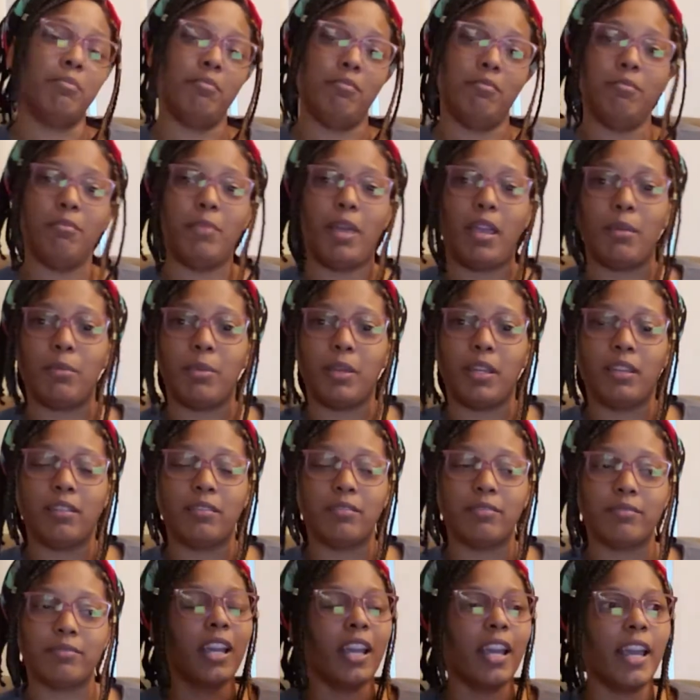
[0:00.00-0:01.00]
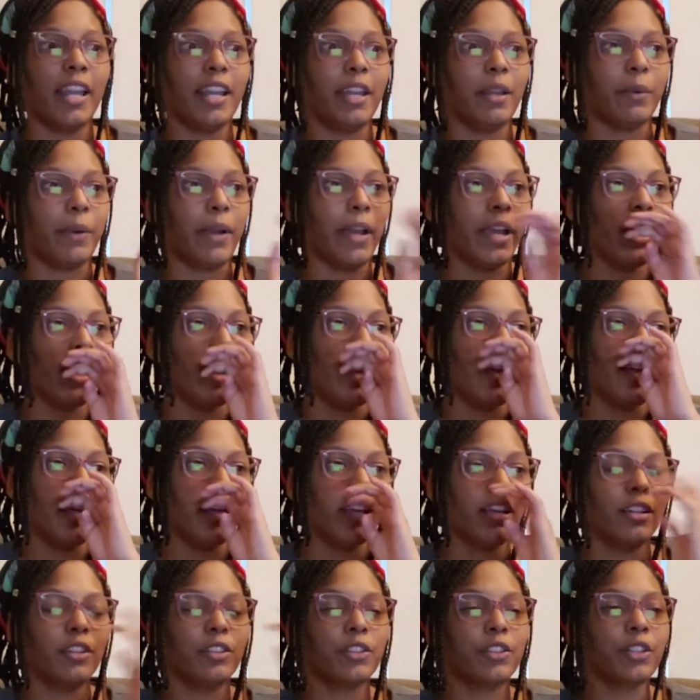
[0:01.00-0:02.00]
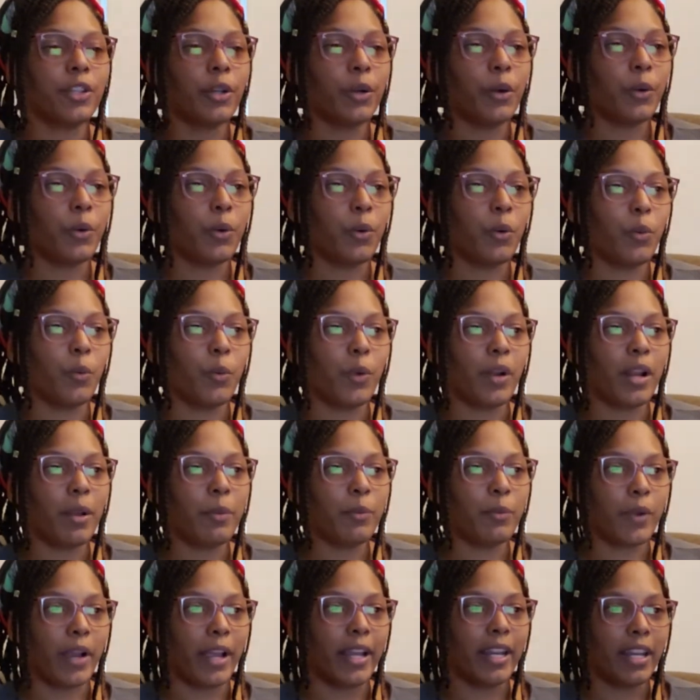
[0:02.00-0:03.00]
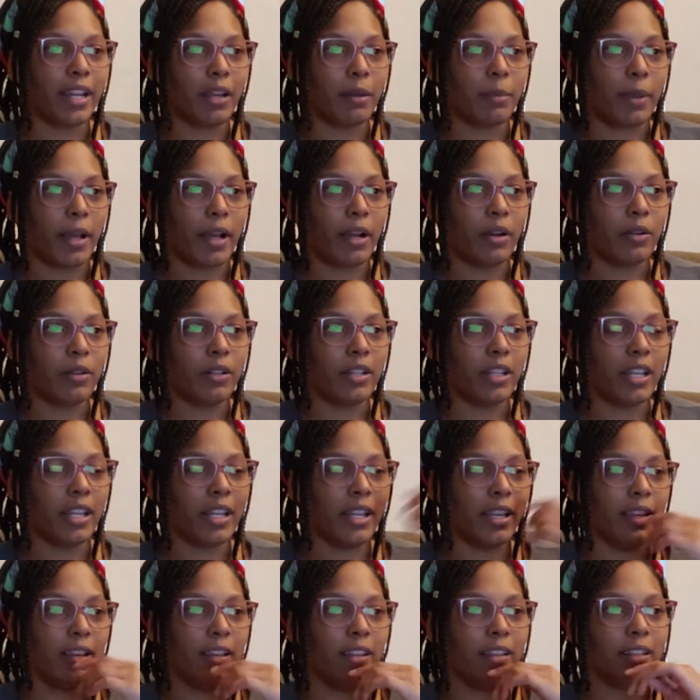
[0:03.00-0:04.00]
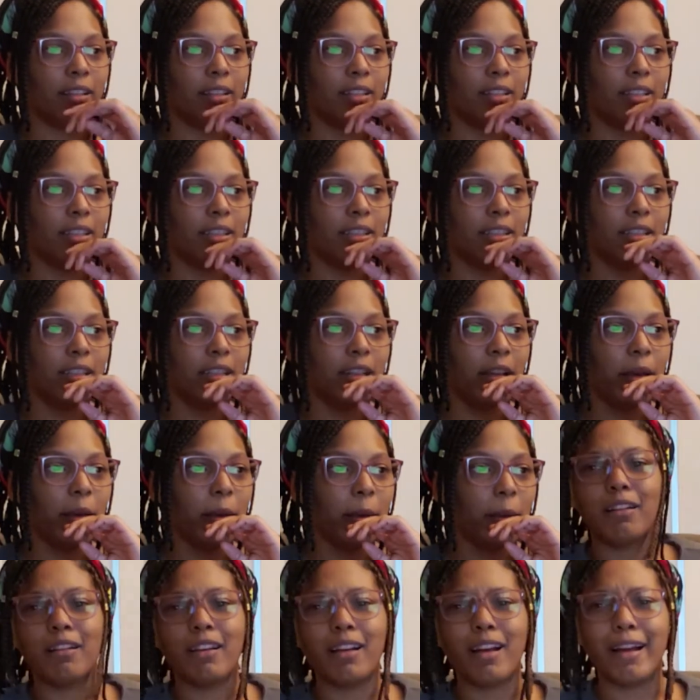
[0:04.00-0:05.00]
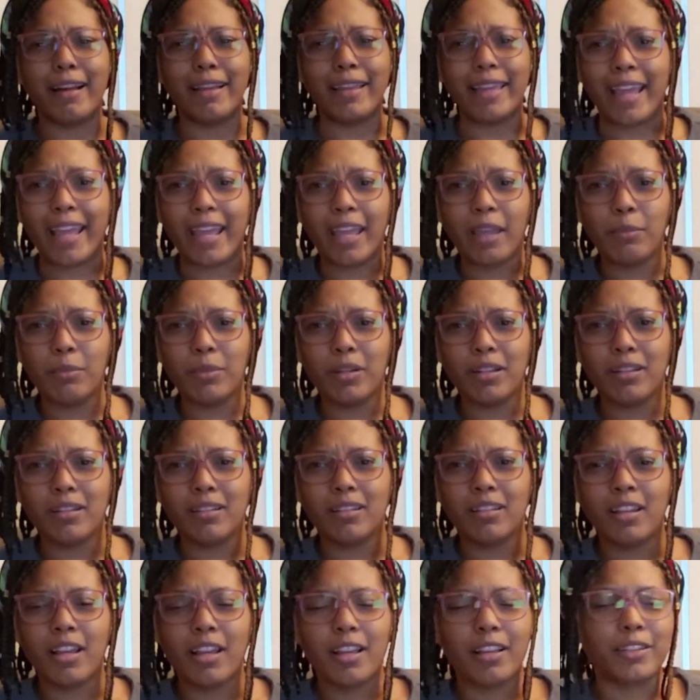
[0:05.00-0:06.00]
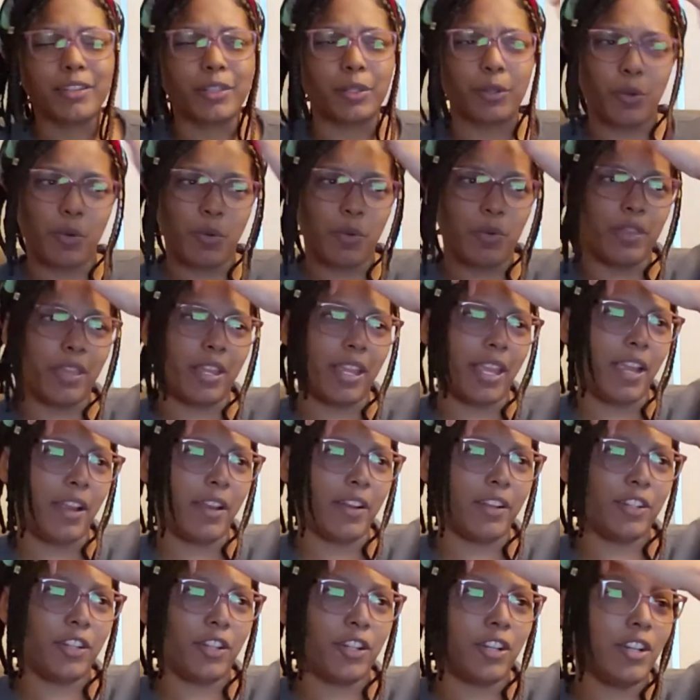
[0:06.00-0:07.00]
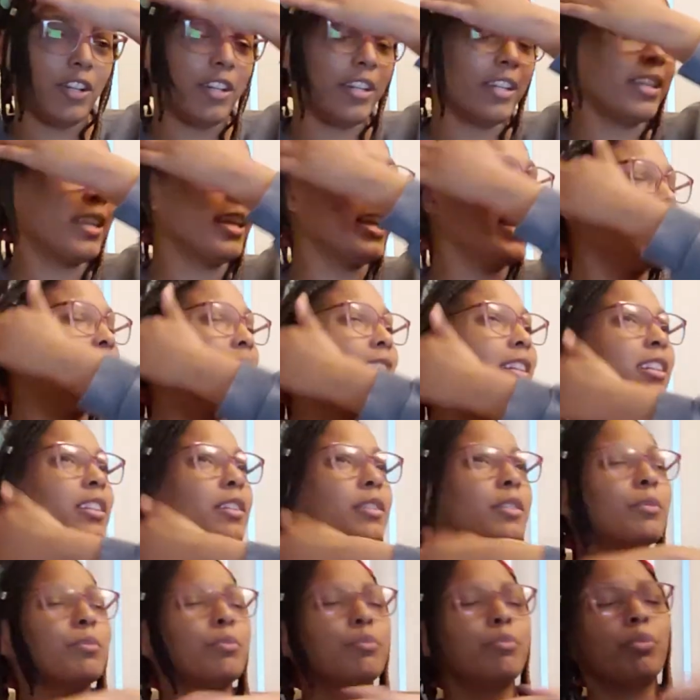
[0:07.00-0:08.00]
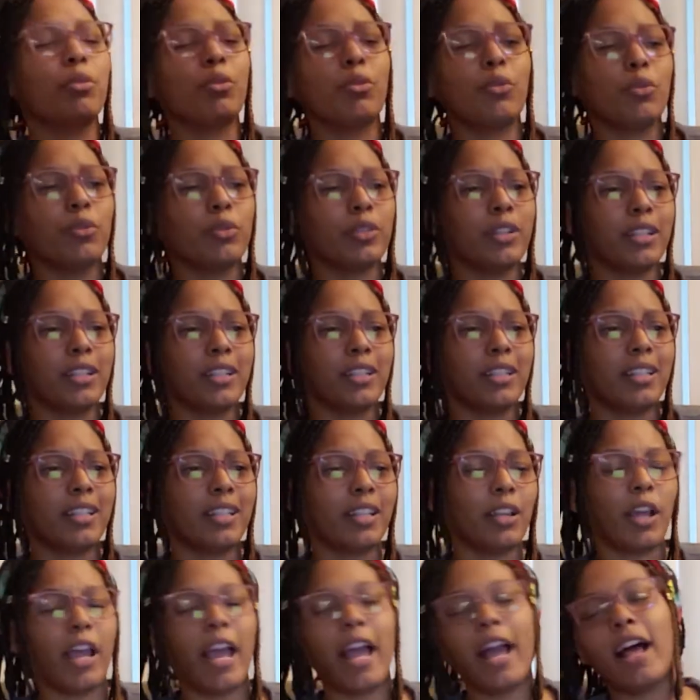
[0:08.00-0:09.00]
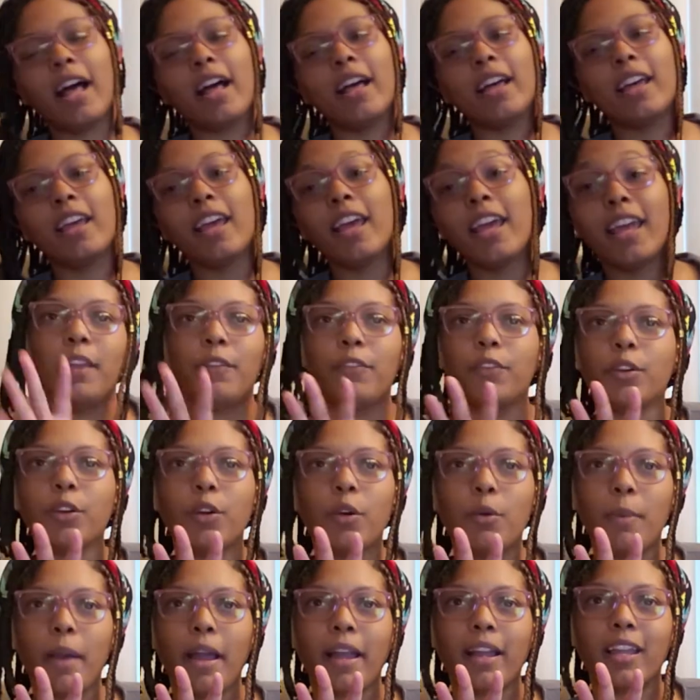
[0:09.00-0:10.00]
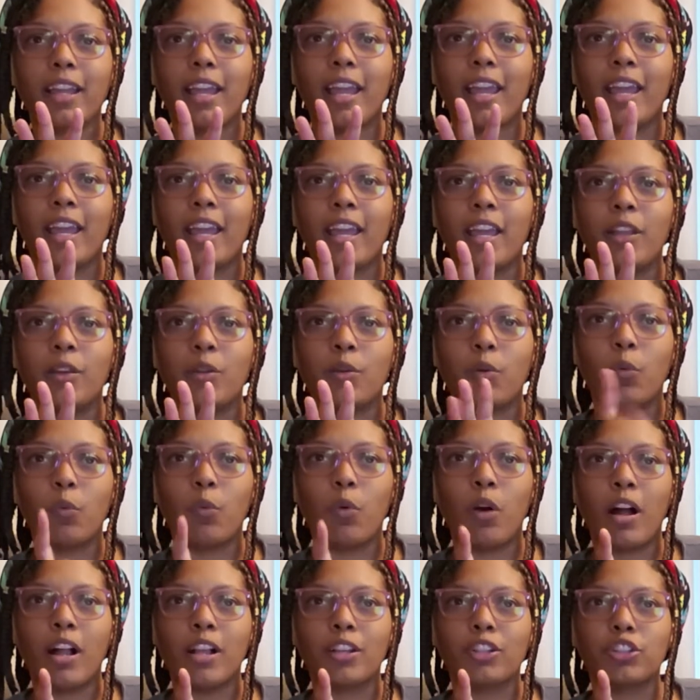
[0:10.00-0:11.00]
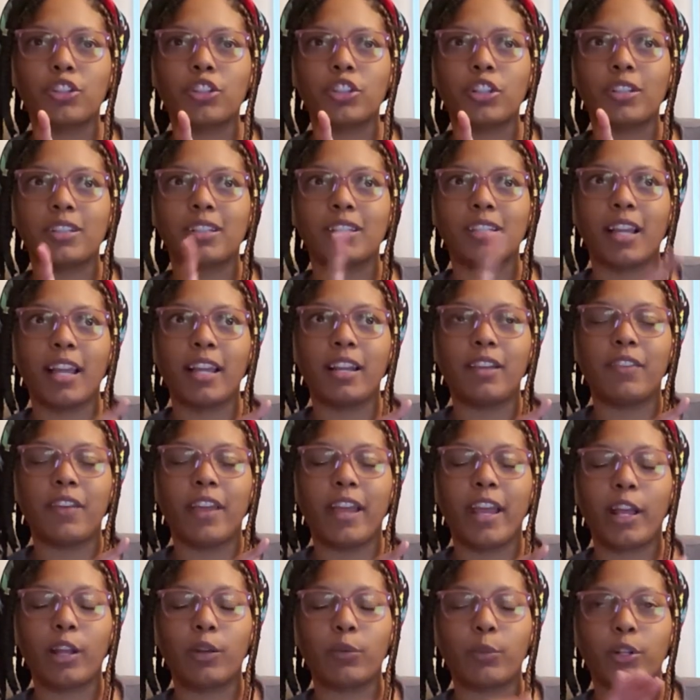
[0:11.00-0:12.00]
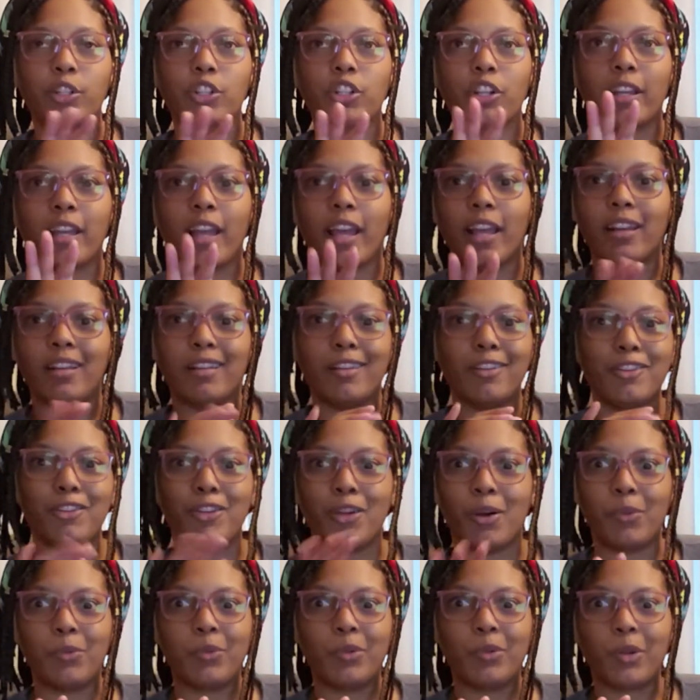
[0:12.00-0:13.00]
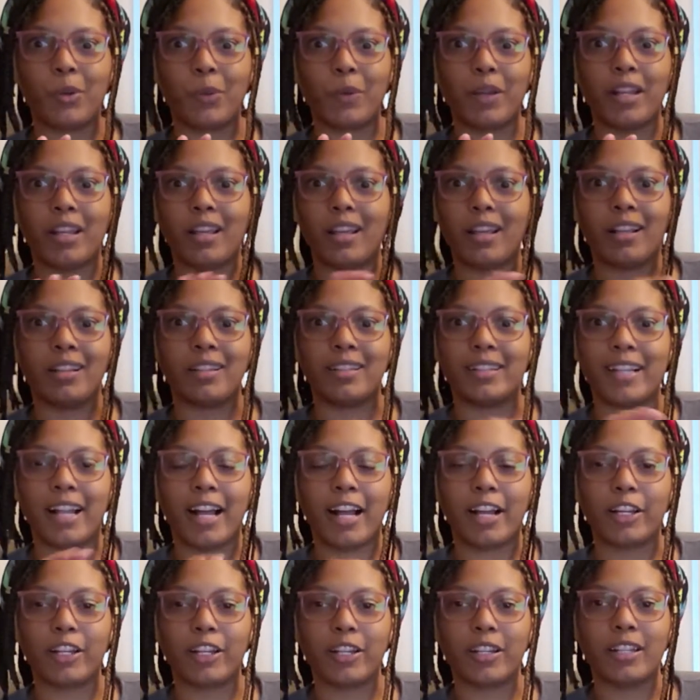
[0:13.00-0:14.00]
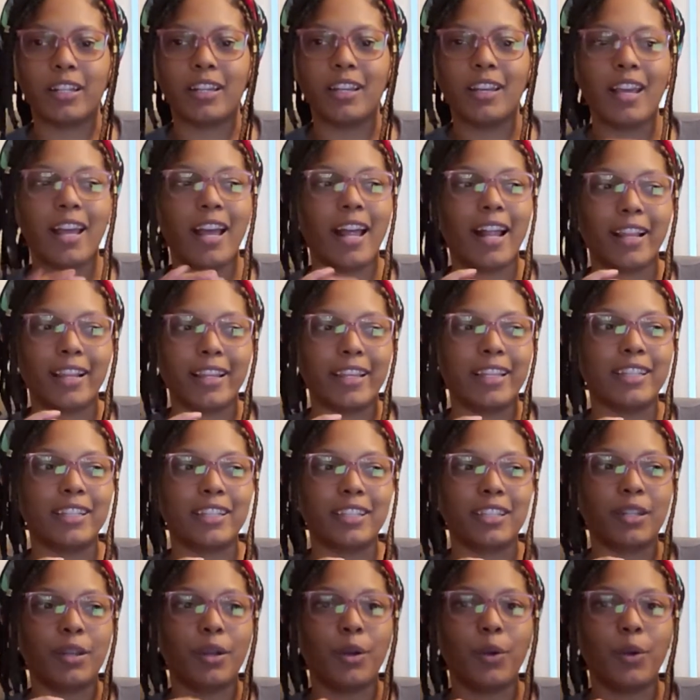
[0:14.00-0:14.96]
maybe. Anyway, so what I'm writing about is a game. So the character gets pulled into the... If you go back and watch Sleight of Hand, which again, don't do it, it's not good. At least